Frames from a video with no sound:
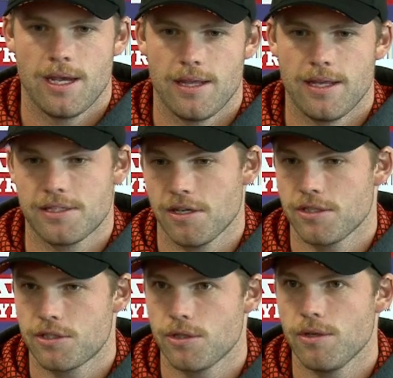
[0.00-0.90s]
that's the
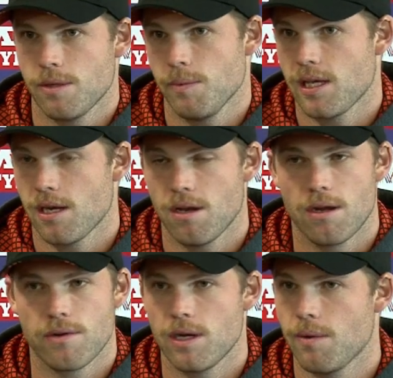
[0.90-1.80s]
honest truth. And we get
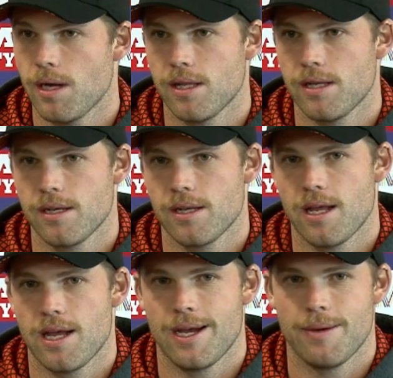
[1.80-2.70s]
along really well. And
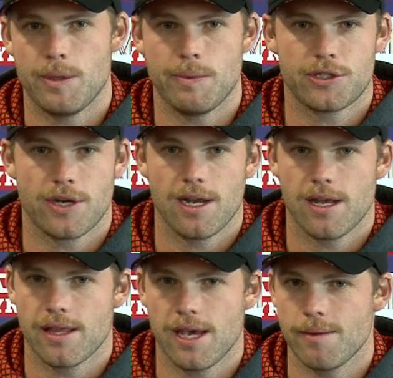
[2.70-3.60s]
when we train
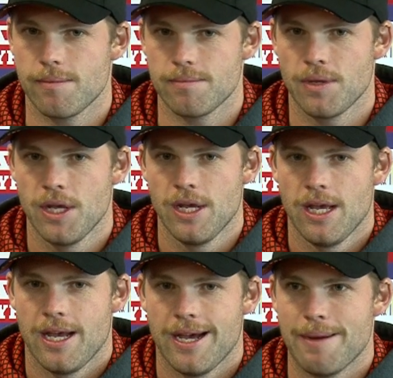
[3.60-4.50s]
like that and
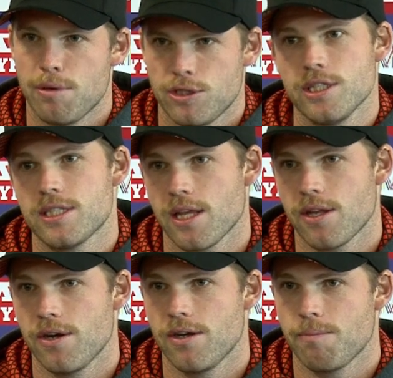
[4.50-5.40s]
push each
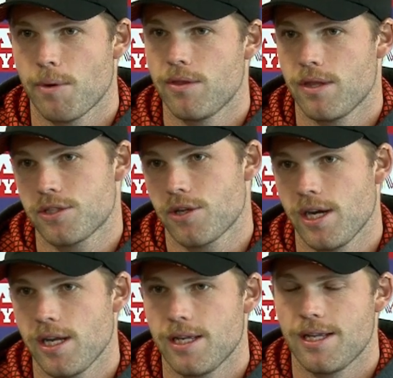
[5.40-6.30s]
other both at
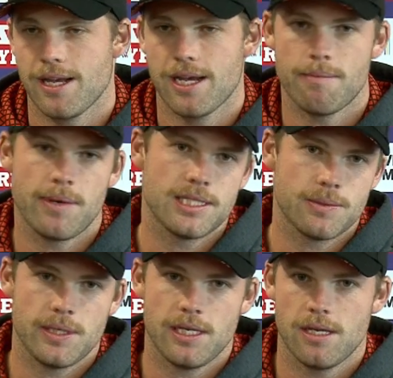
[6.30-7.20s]
training, it means
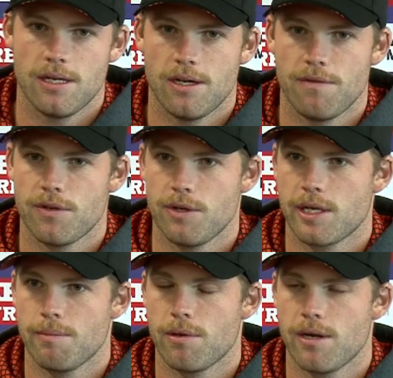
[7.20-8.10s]
that we often
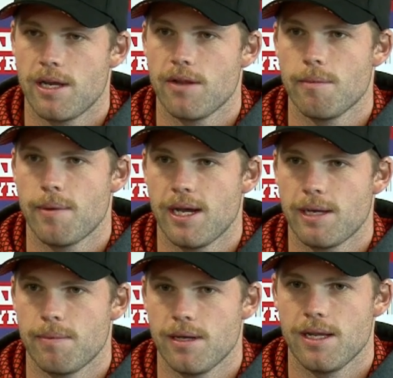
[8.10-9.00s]
can put it out on the
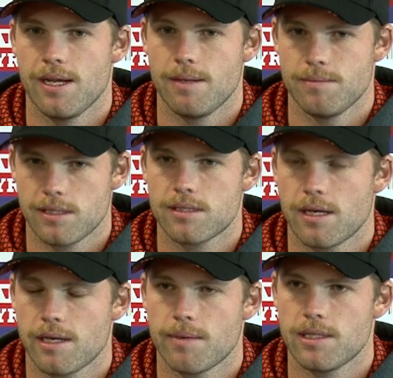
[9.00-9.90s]
park. But it's an
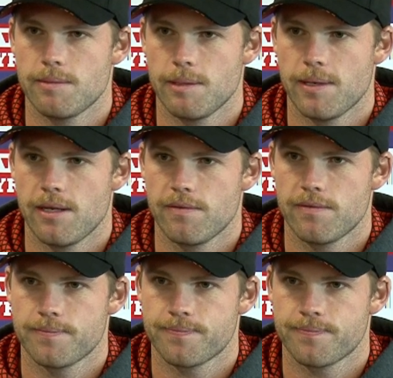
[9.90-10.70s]
exciting bunch to be a part of.